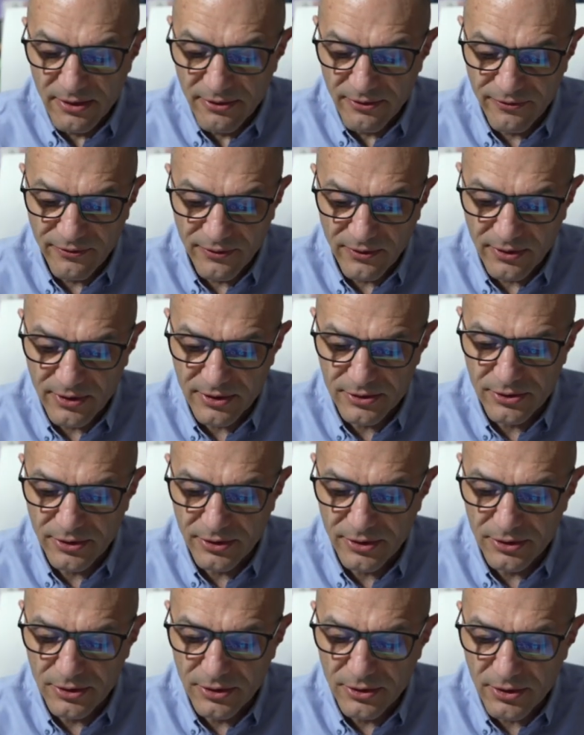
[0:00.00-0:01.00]
For
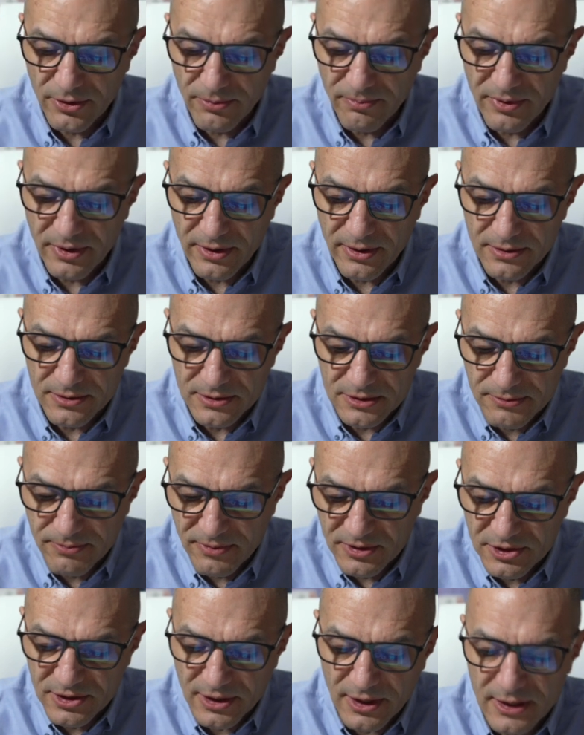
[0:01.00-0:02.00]
the European
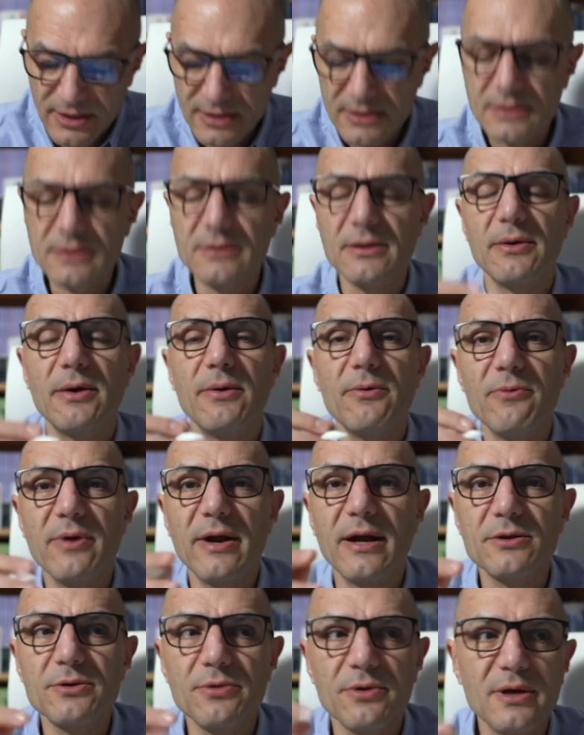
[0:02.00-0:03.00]
specialist, we
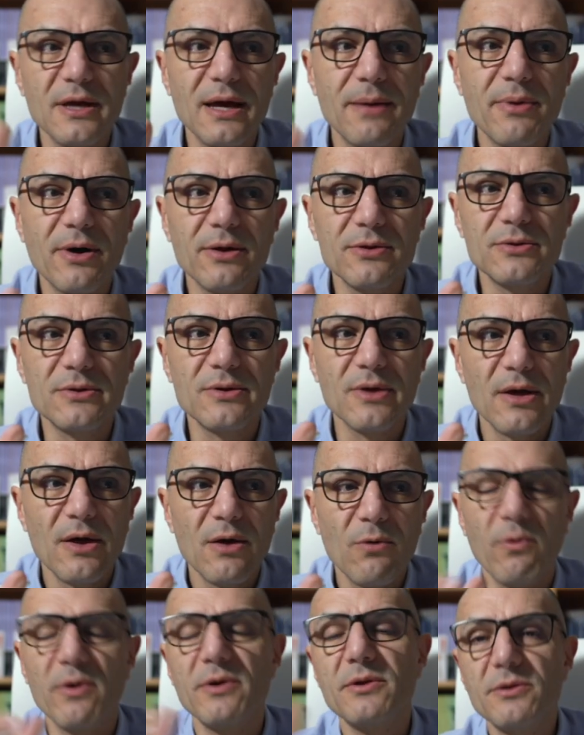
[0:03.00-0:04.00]
are talking about
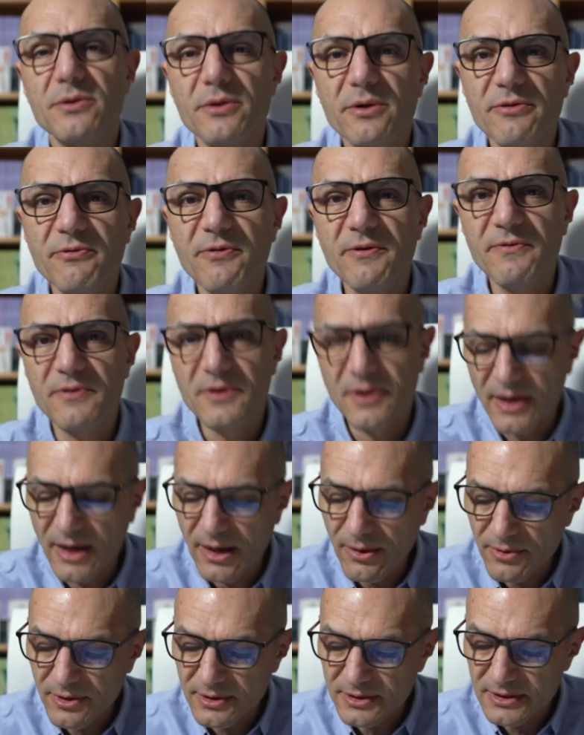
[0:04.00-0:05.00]
150
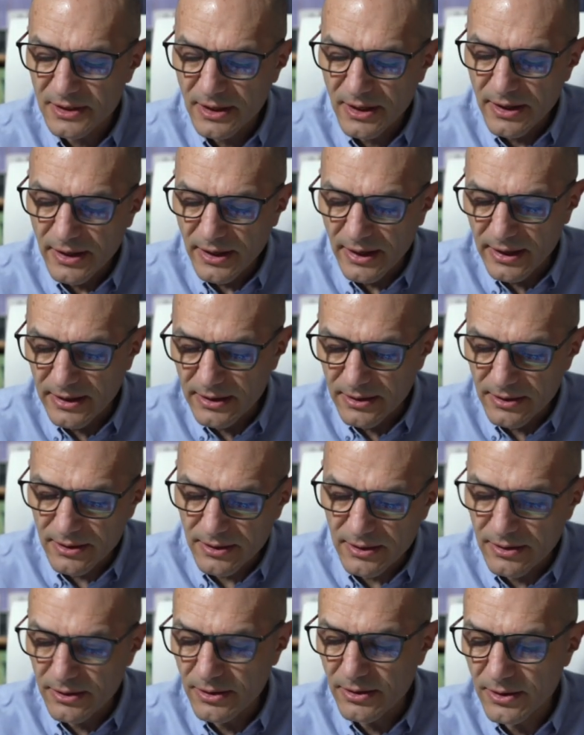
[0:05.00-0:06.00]
hours.
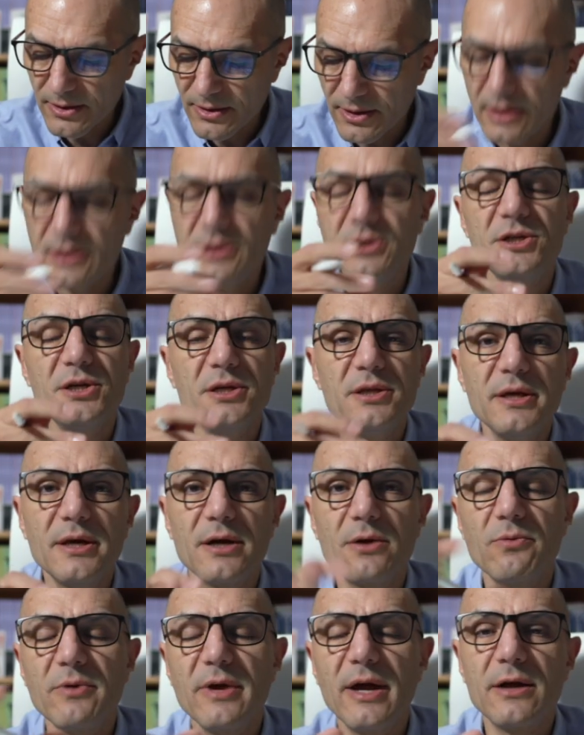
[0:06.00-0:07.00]
And the
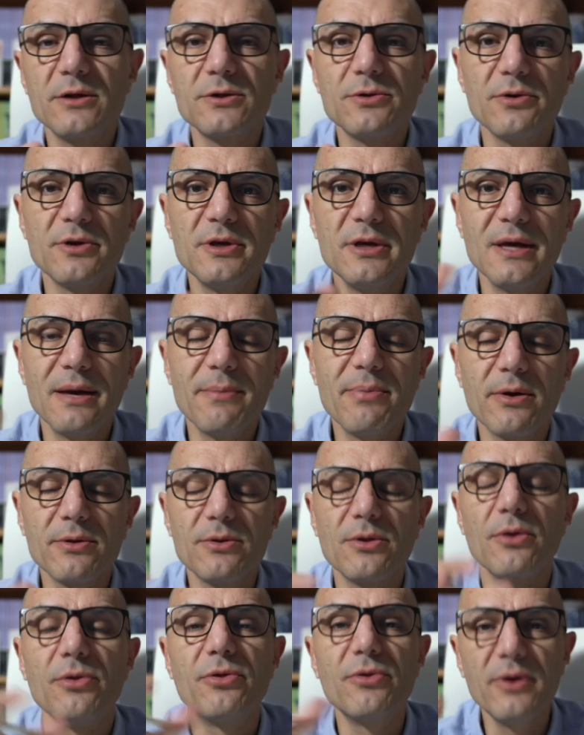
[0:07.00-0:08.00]
engineer, we are talking
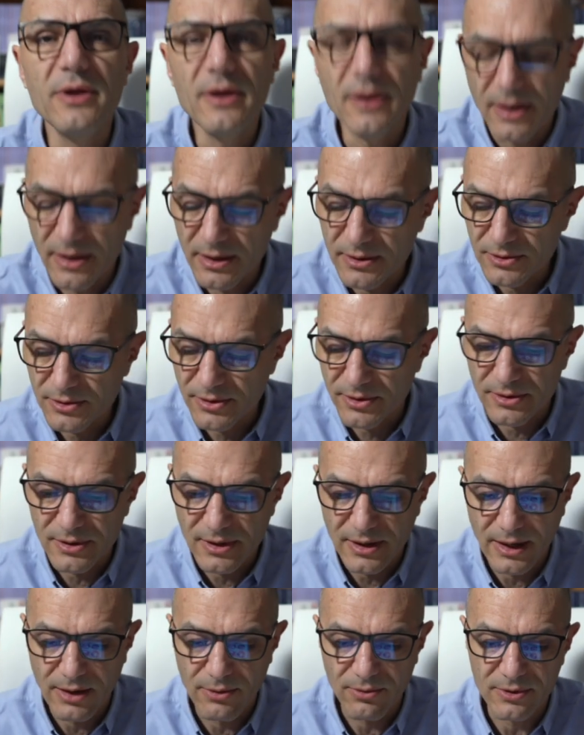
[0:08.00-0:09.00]
about
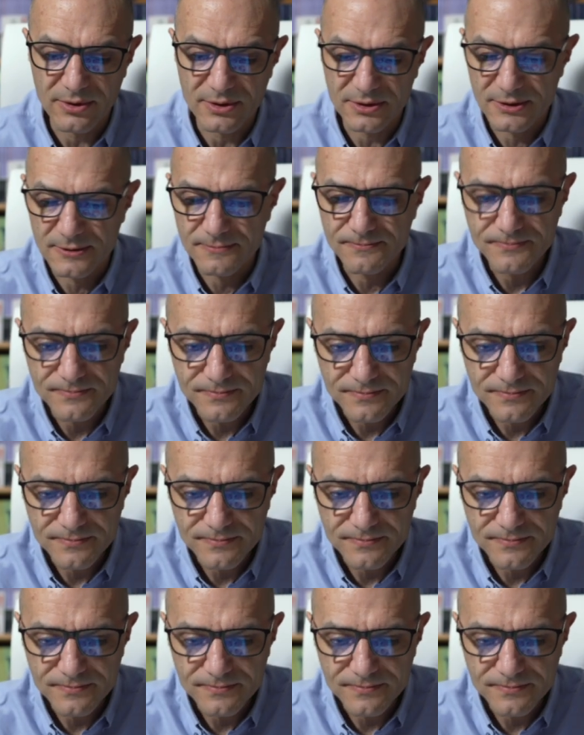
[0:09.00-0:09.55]
300 hours.